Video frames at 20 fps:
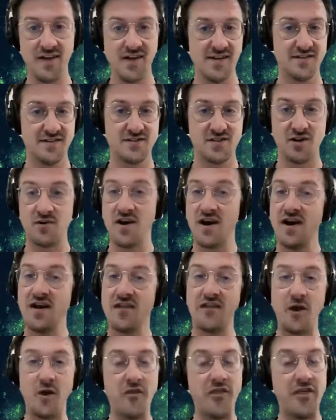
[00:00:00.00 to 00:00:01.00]
And so
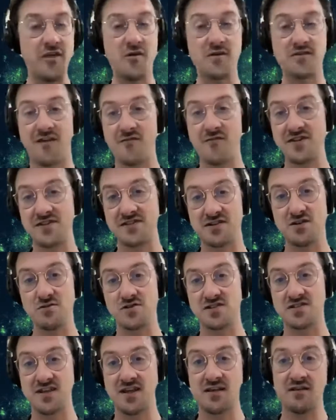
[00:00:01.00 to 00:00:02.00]
the only thing the US government needs to do is
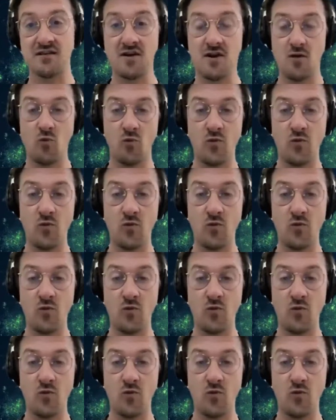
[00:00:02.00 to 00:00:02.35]
just say,